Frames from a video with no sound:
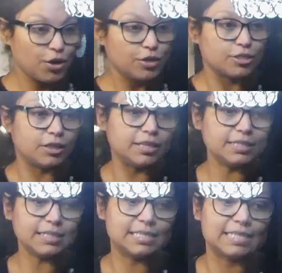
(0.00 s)
So
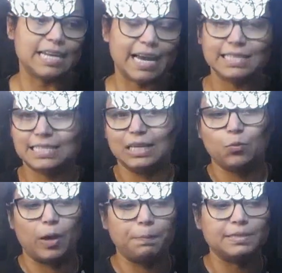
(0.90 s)
this is nicely
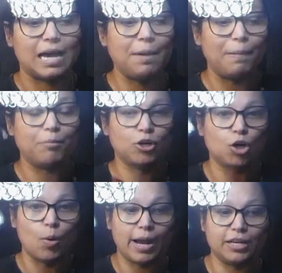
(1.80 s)
whipped up. I'm going to
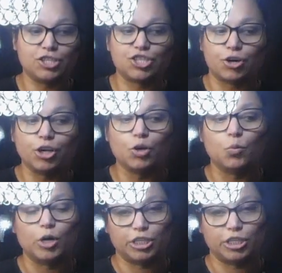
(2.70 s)
go ahead and show you what